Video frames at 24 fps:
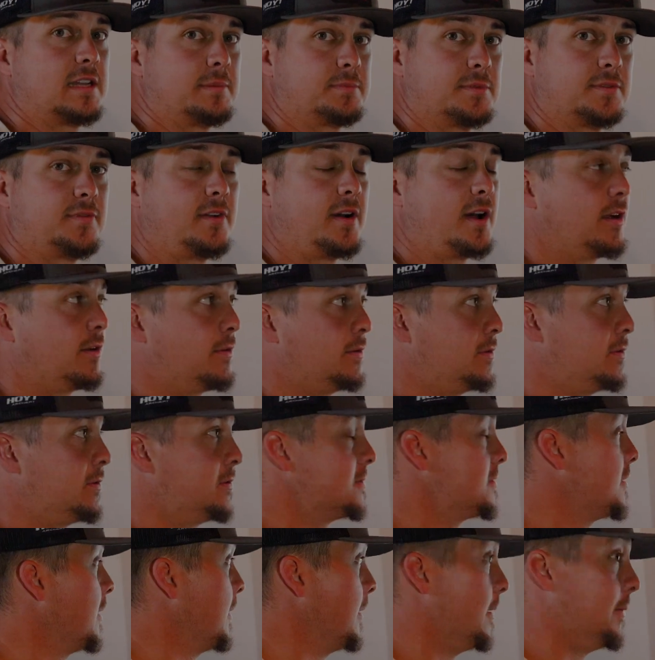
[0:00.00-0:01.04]
types of
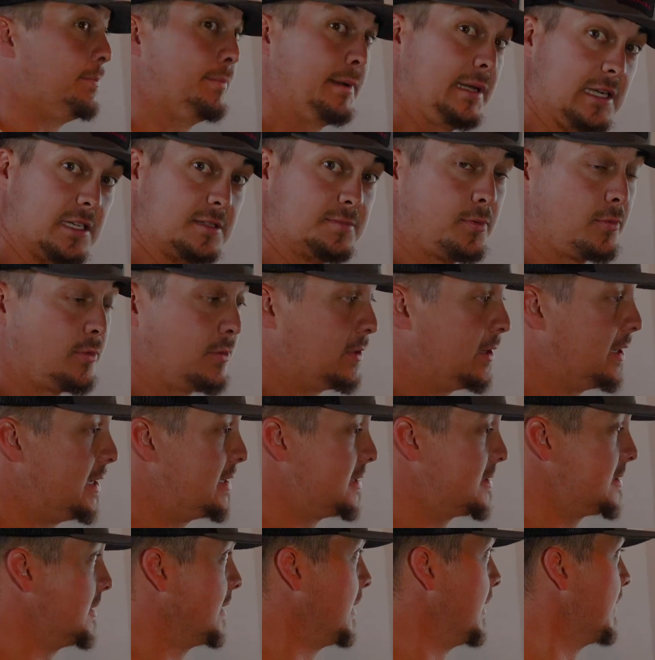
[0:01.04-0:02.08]
funnels, pinch
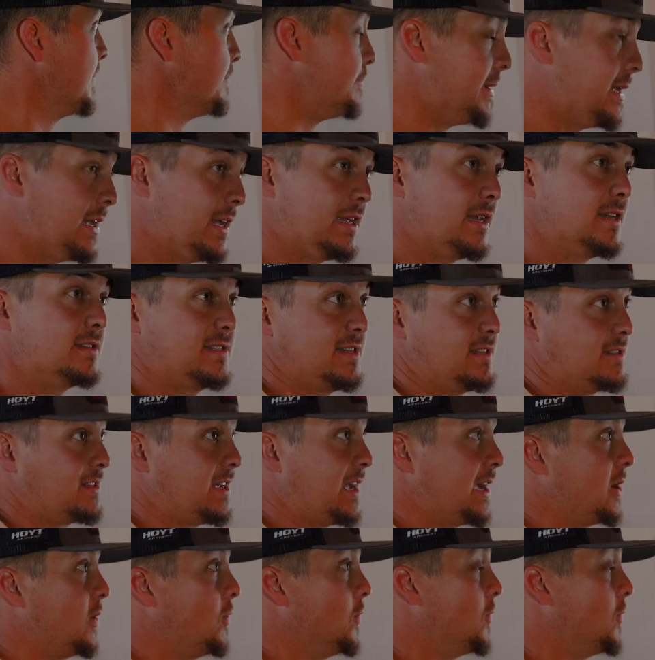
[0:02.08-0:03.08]
points, bends inside